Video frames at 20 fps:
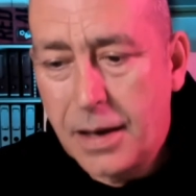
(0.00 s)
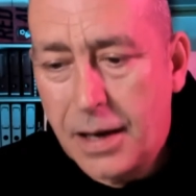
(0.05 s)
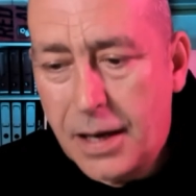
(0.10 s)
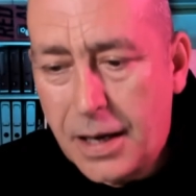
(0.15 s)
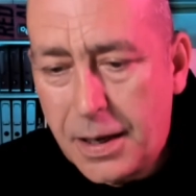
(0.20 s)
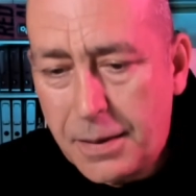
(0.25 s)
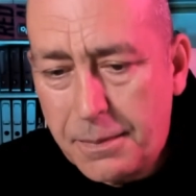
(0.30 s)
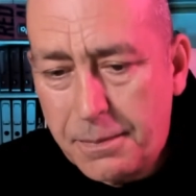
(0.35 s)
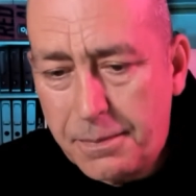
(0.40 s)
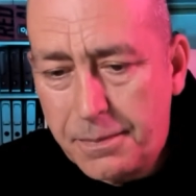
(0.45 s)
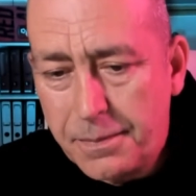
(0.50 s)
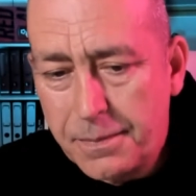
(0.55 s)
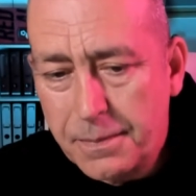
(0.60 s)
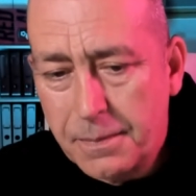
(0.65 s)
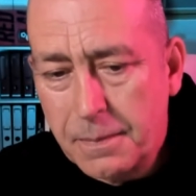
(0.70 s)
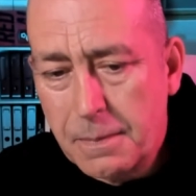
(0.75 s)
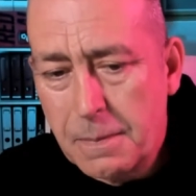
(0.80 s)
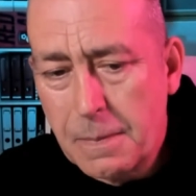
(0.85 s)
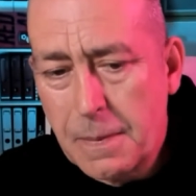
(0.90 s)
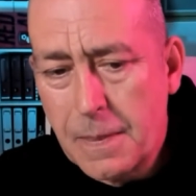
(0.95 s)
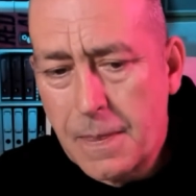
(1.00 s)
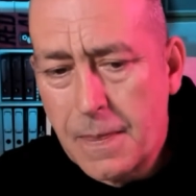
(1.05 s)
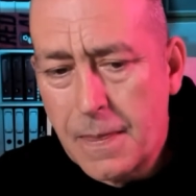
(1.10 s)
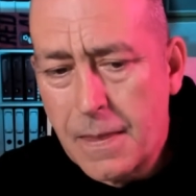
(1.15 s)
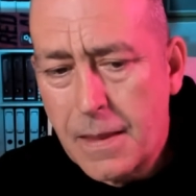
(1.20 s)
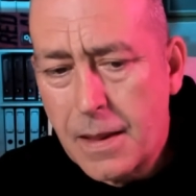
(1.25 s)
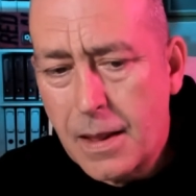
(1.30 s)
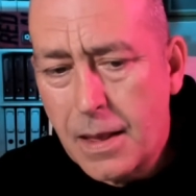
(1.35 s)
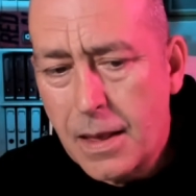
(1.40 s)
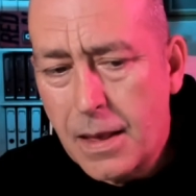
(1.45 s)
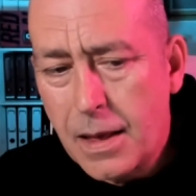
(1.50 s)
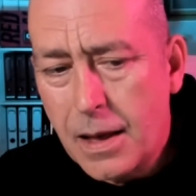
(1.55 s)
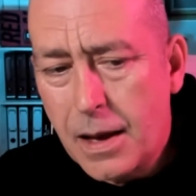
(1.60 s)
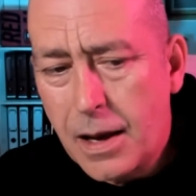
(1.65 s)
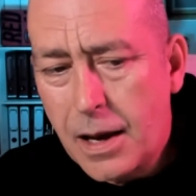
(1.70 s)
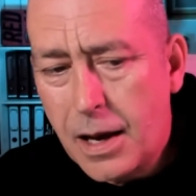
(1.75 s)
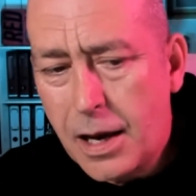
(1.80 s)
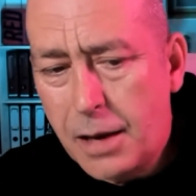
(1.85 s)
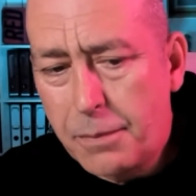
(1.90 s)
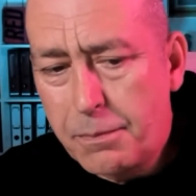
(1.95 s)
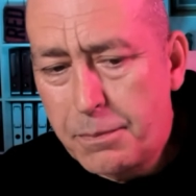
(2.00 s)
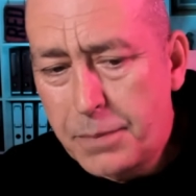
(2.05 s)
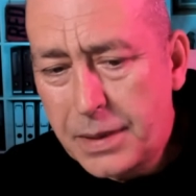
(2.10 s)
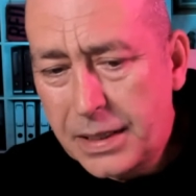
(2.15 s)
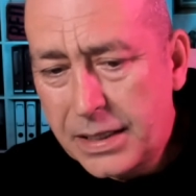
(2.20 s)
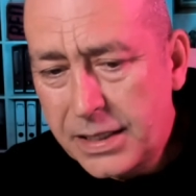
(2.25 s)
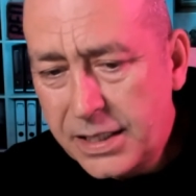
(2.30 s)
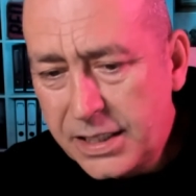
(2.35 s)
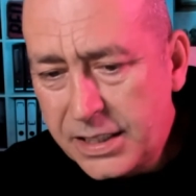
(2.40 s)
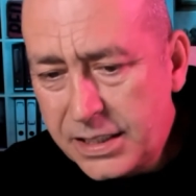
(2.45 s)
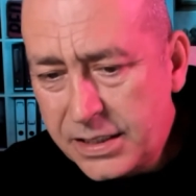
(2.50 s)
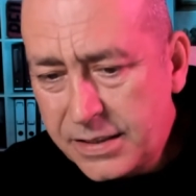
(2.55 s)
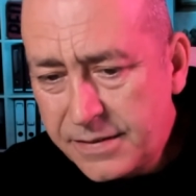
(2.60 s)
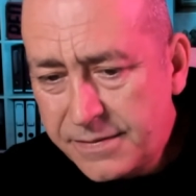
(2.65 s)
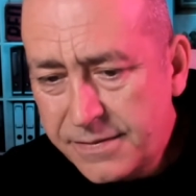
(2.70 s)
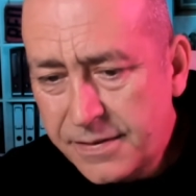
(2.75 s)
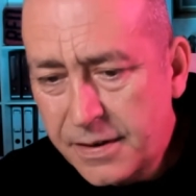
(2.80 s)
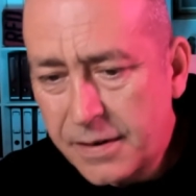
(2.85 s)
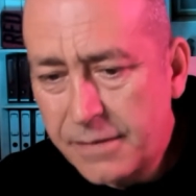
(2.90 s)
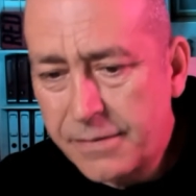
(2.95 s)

I believe,